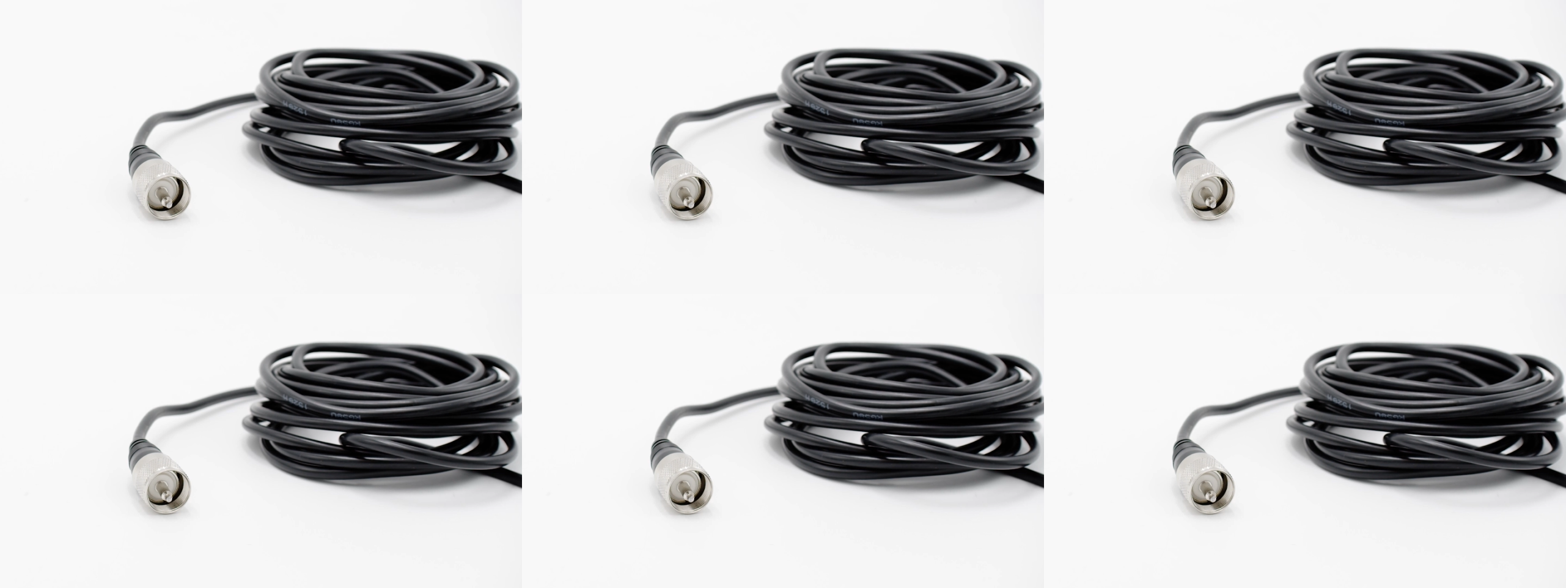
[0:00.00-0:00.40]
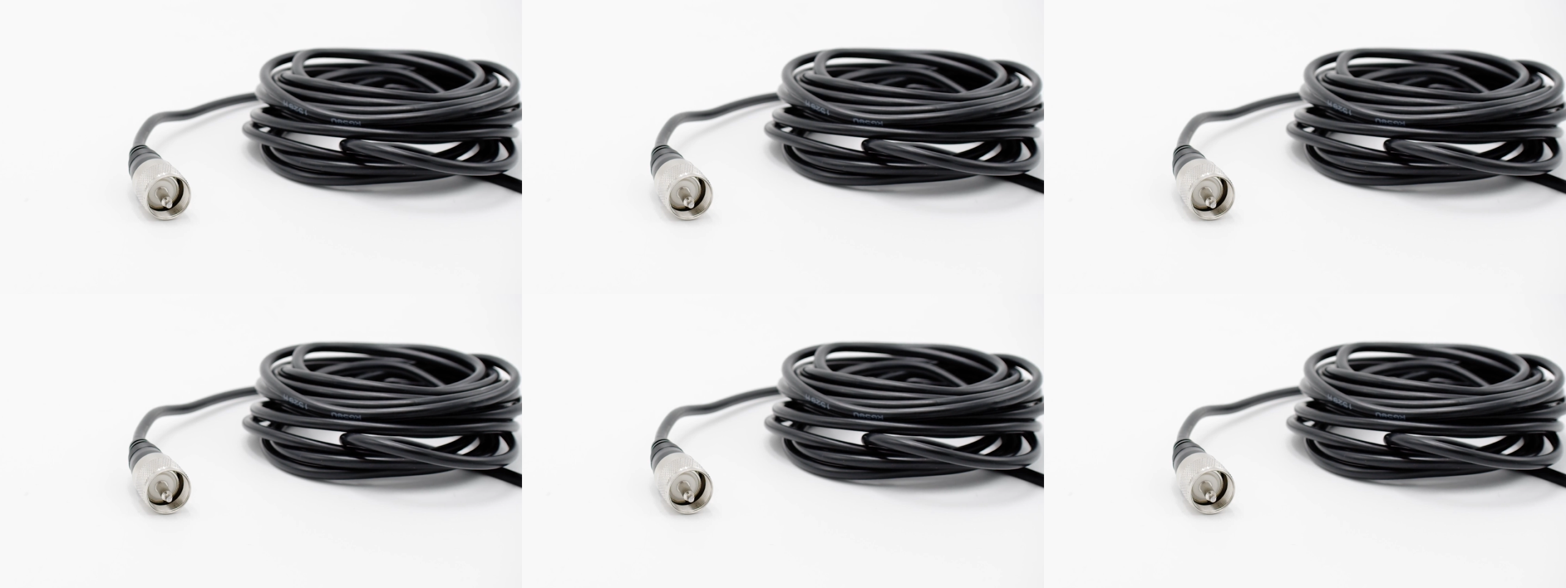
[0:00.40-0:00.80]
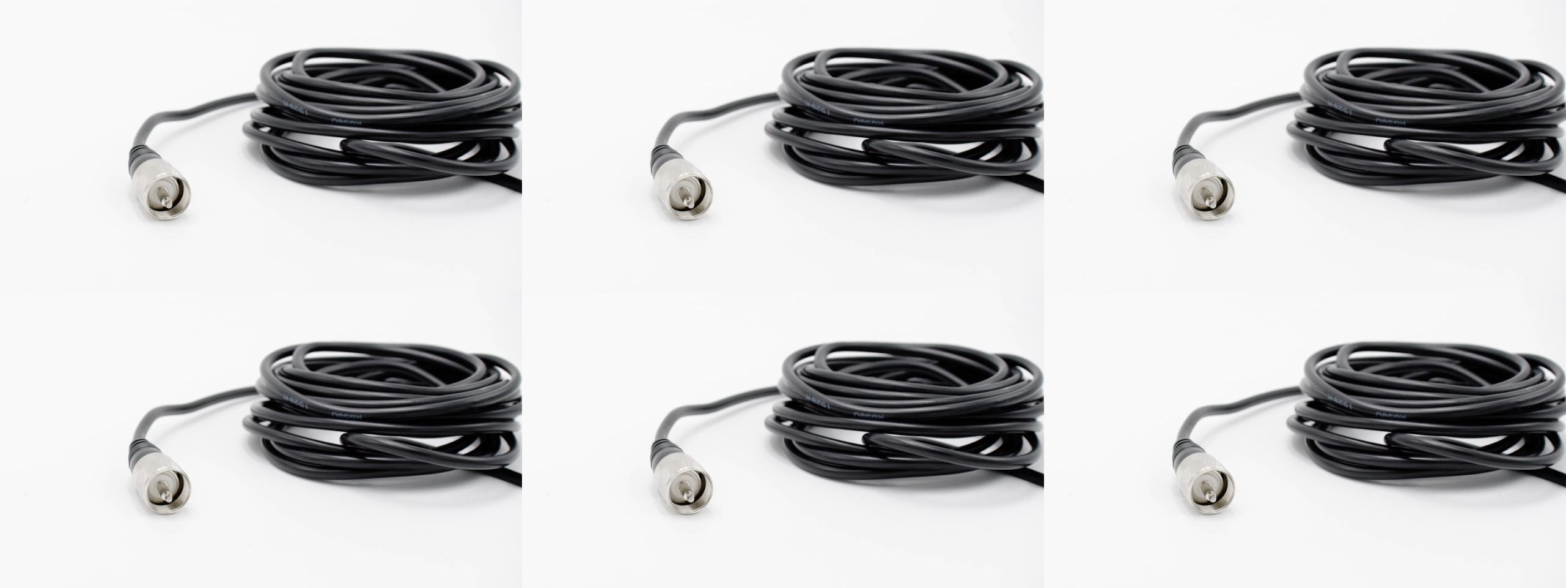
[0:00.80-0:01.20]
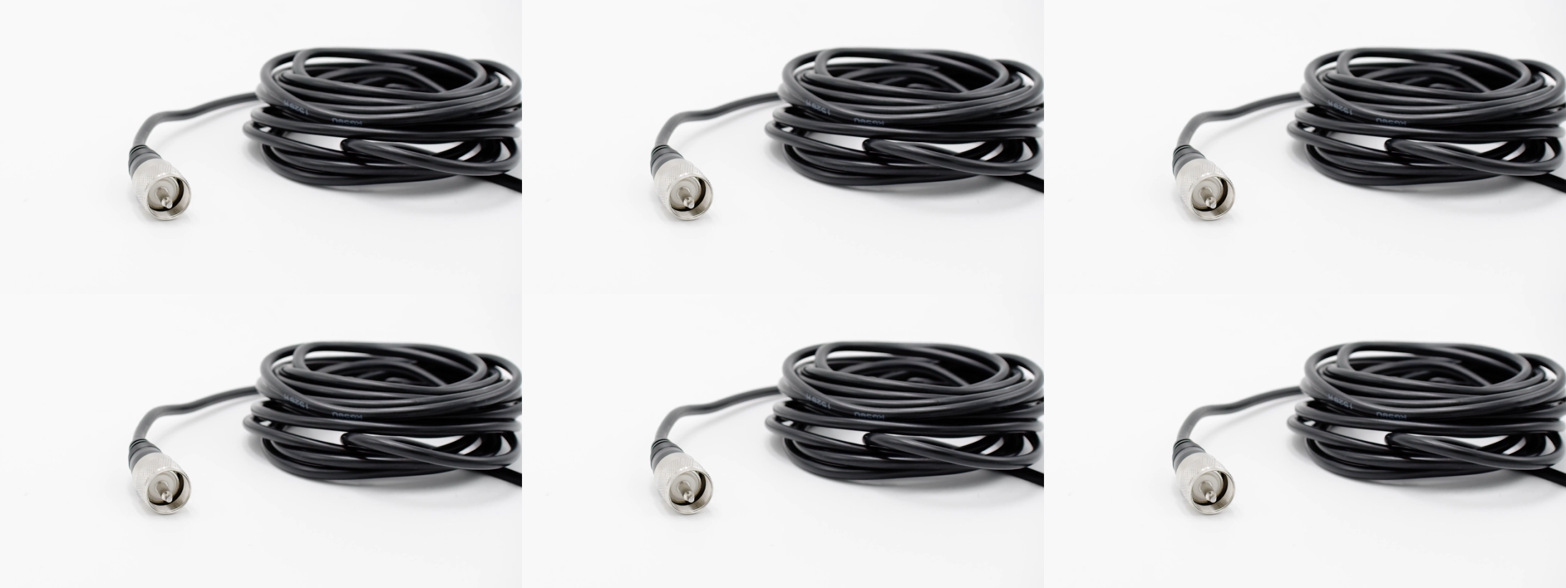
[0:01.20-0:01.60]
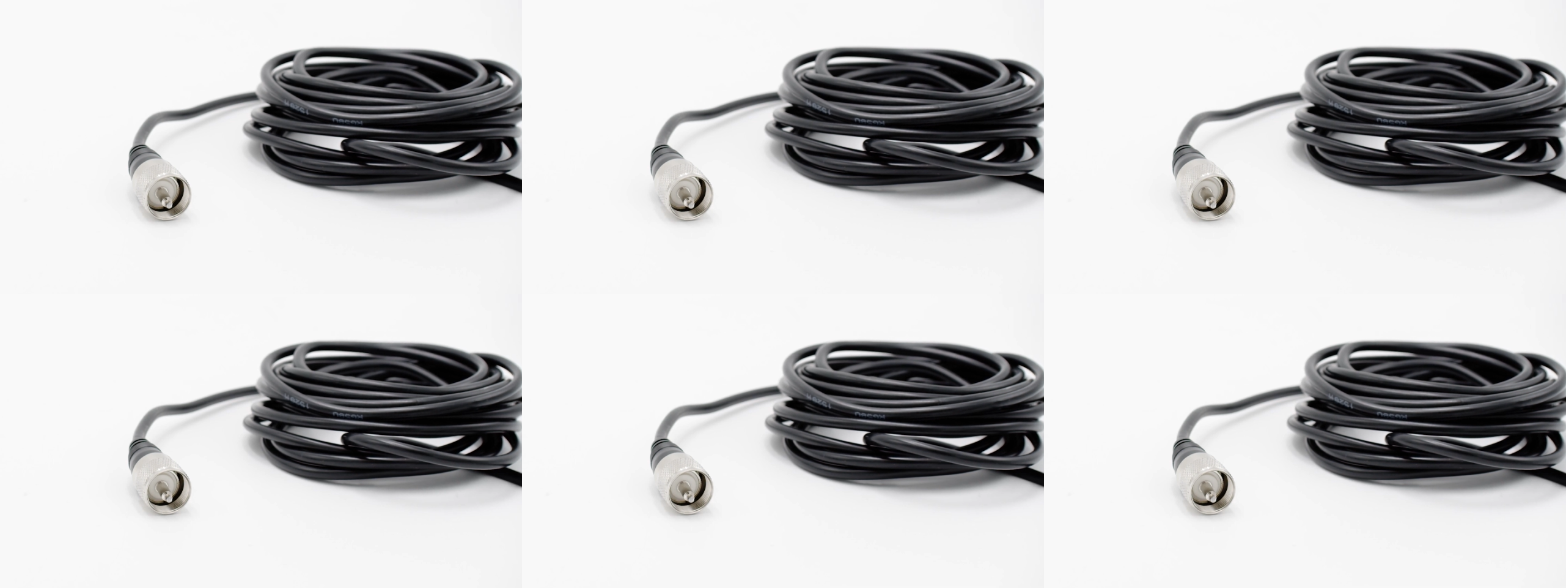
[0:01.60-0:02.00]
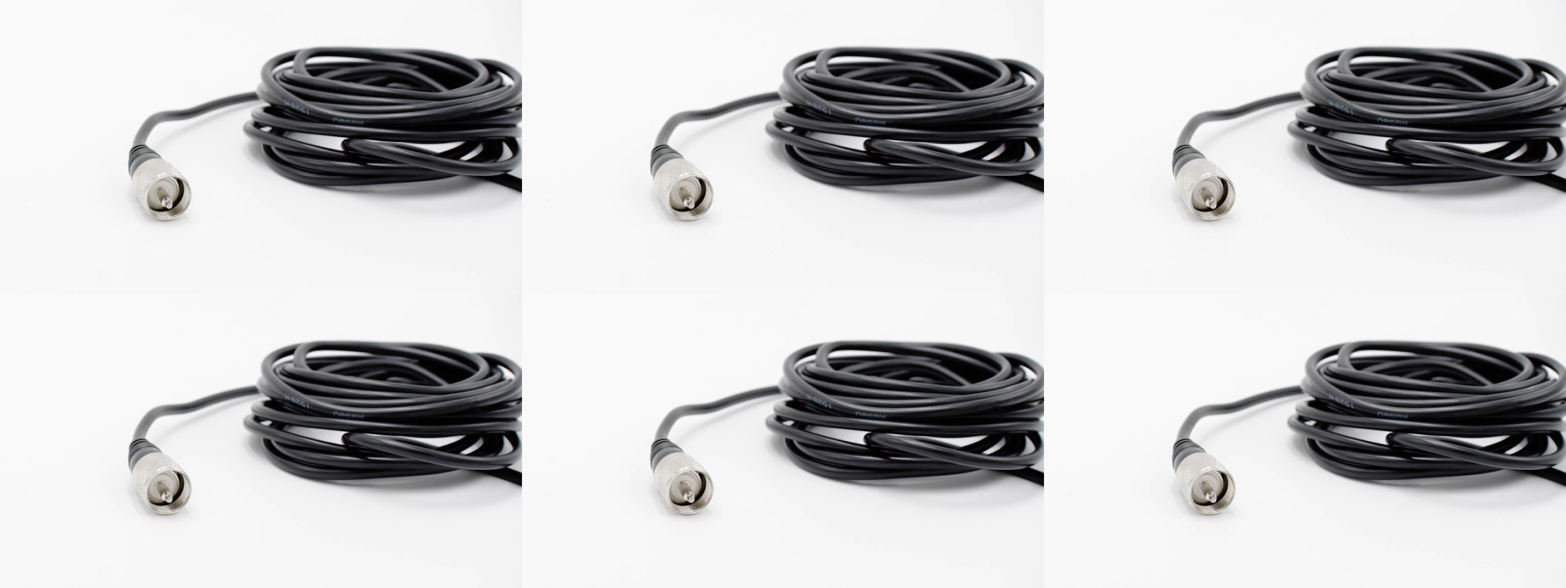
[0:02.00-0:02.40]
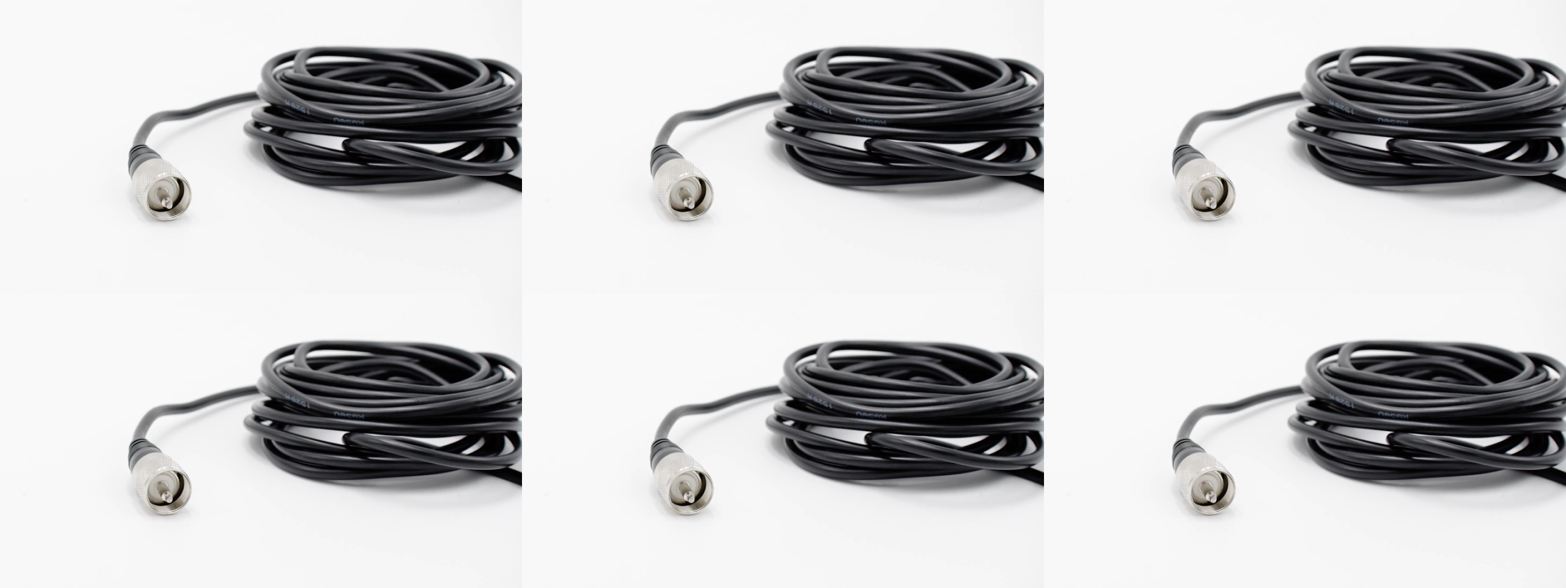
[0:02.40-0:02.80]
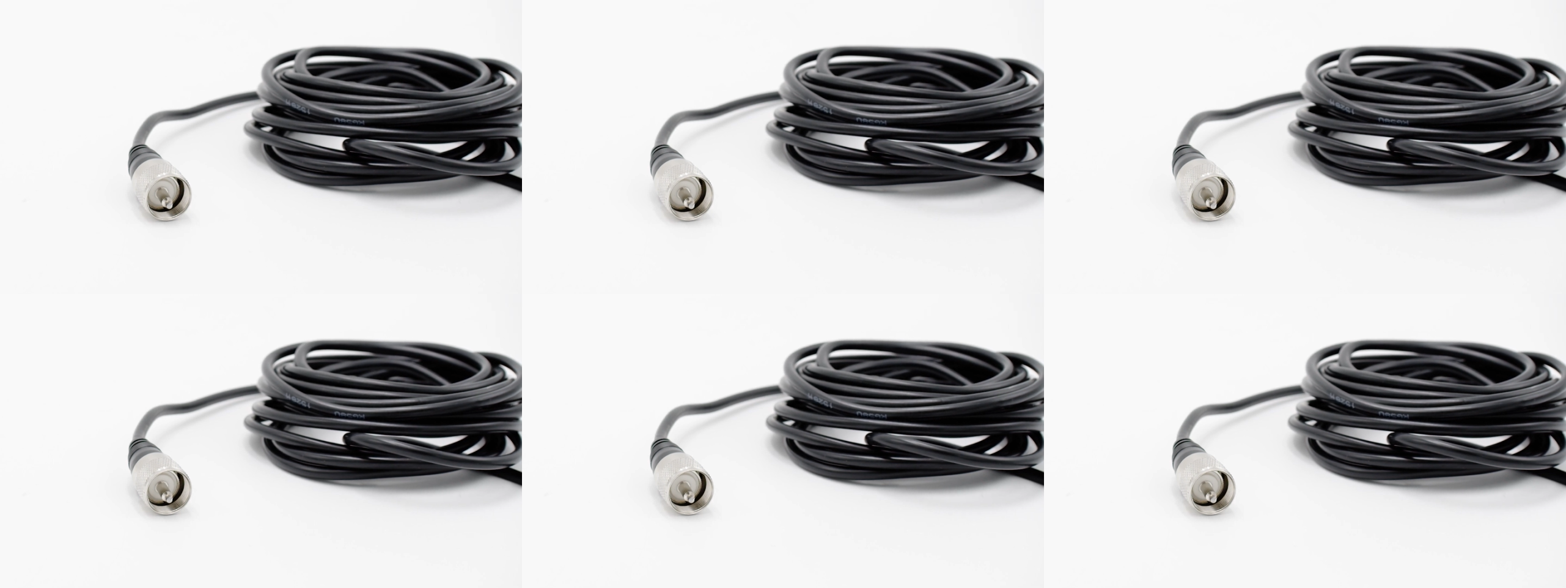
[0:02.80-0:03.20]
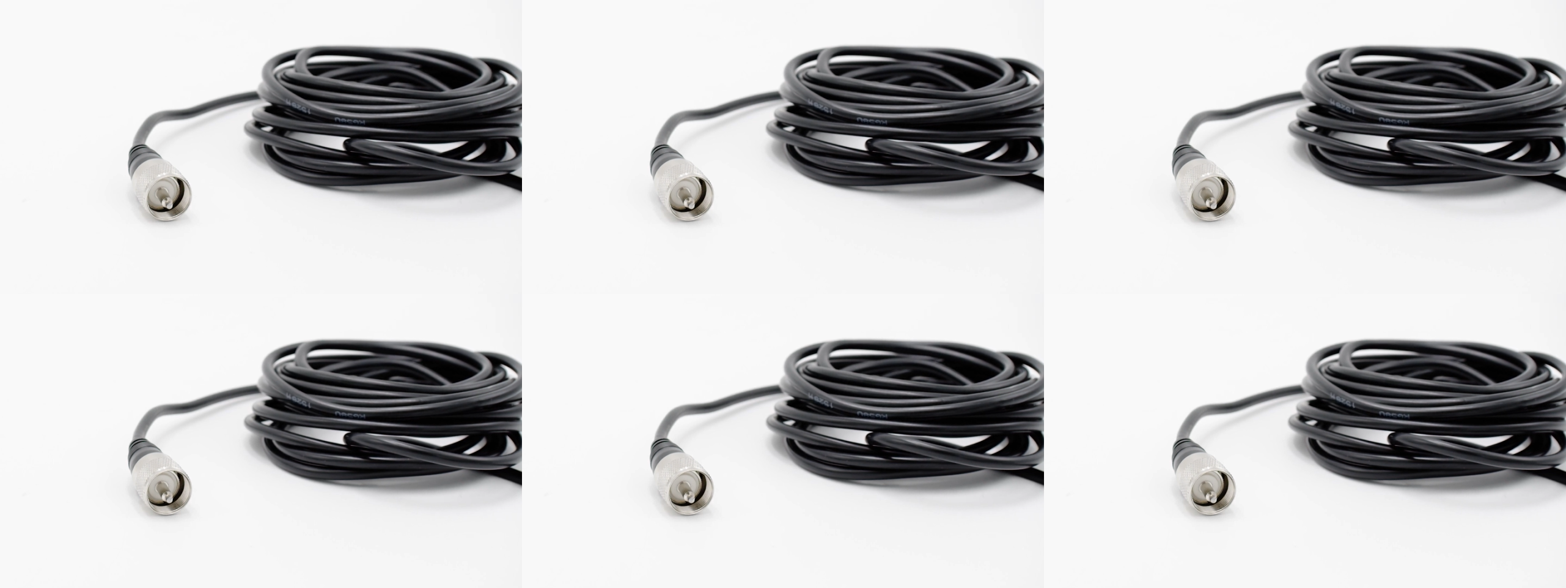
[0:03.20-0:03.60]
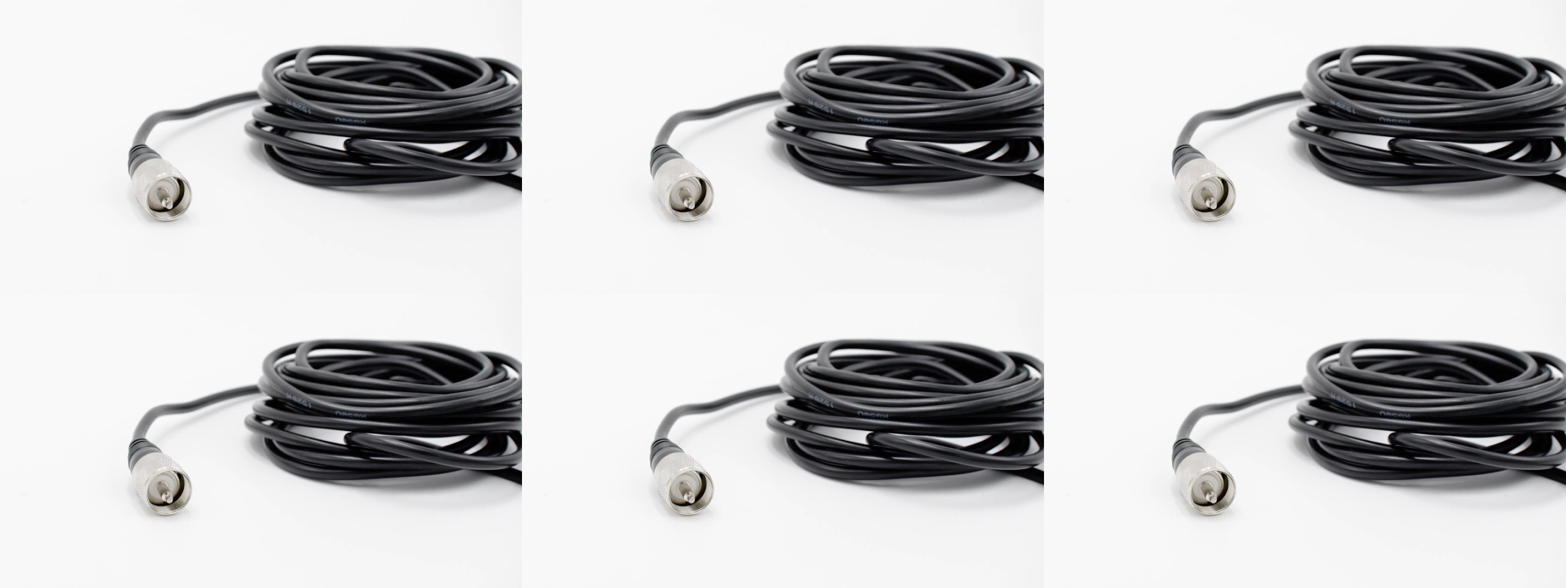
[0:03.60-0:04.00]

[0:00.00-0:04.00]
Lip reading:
[unreadable: no face in view]